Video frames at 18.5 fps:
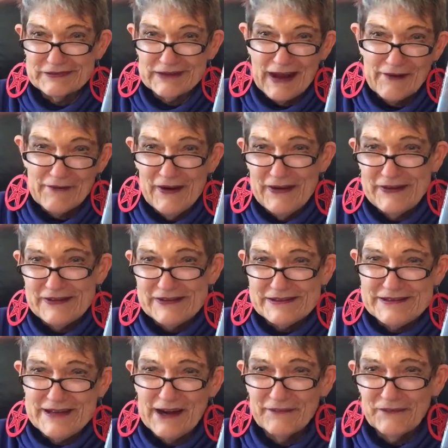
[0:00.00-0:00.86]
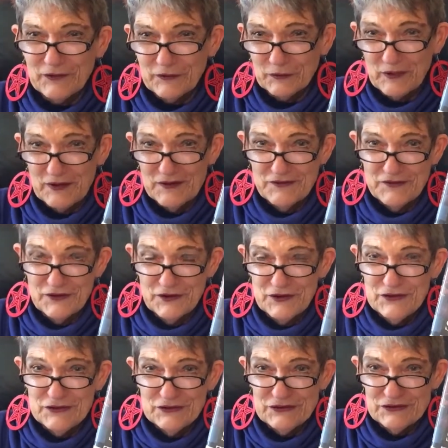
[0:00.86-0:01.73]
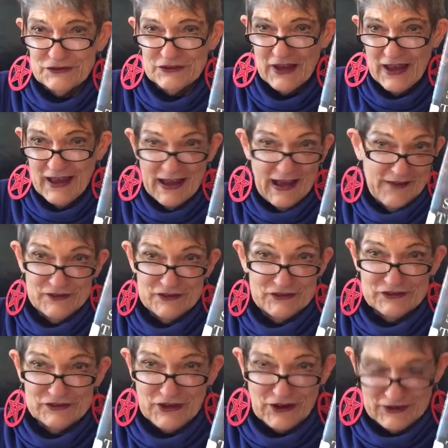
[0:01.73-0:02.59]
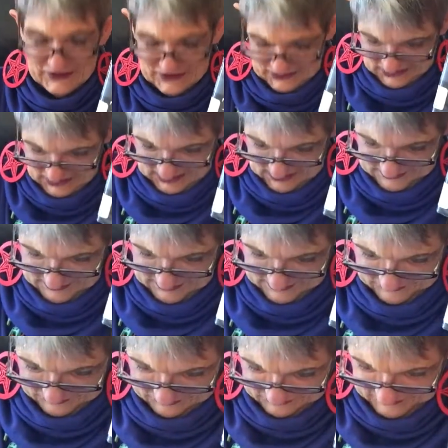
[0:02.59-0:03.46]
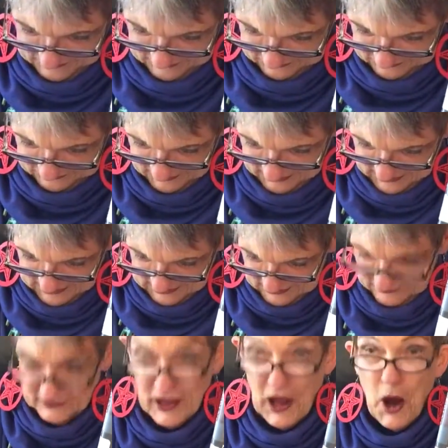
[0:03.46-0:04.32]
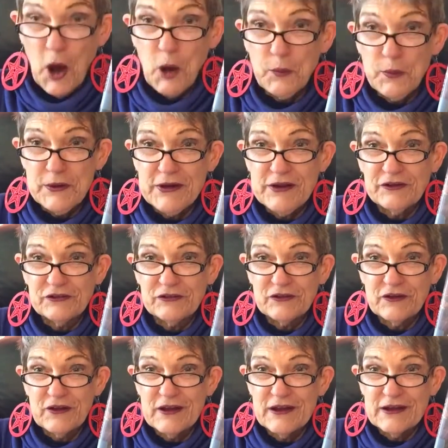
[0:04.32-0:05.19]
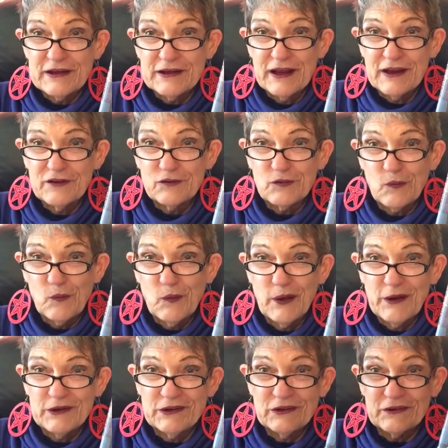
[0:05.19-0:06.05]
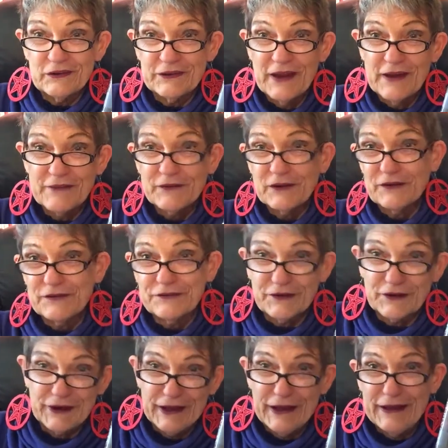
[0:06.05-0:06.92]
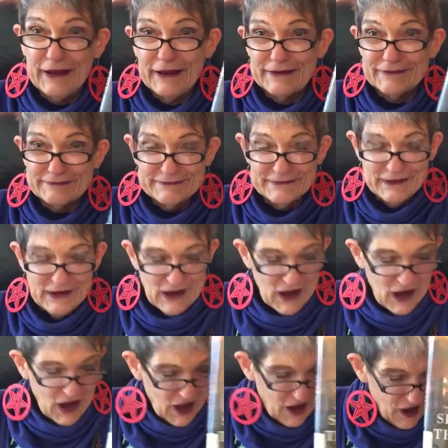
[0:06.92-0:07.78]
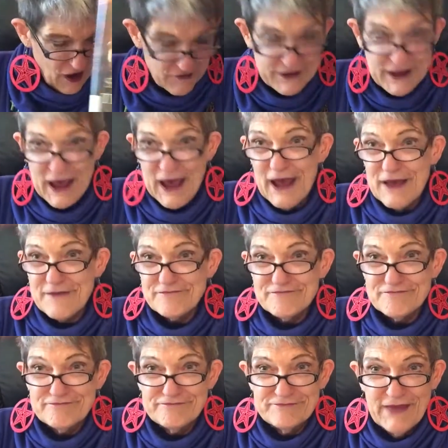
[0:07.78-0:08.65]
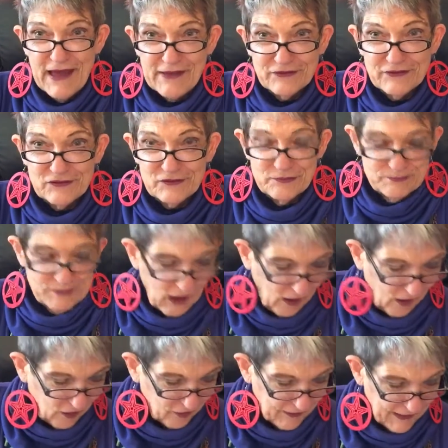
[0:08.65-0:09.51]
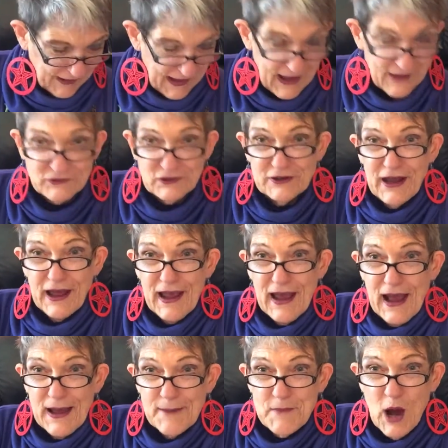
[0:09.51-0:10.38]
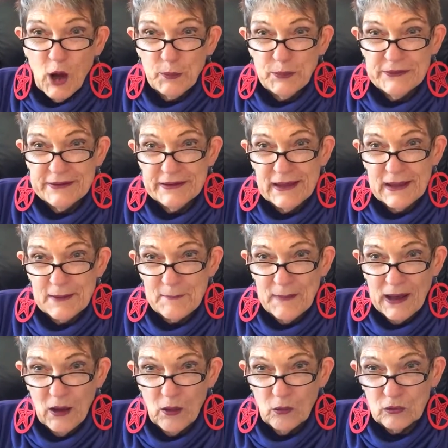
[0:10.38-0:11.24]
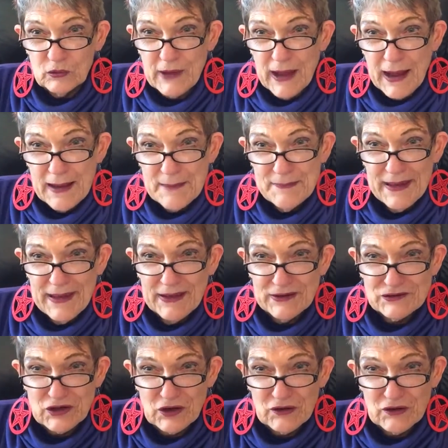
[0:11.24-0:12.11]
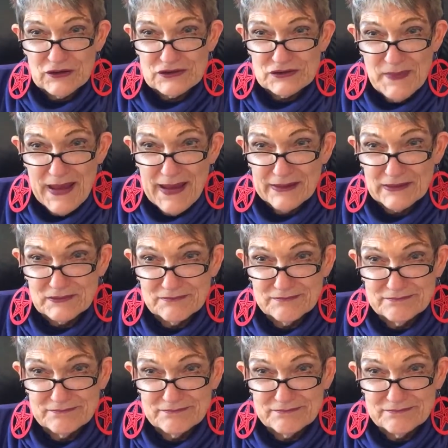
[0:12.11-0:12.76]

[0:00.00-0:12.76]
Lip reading: I read several reviews, haven't started yet, that says the opening scene is one you'll never forget. Okay, that's all I have today. I'm hoping to get my old iPad charged back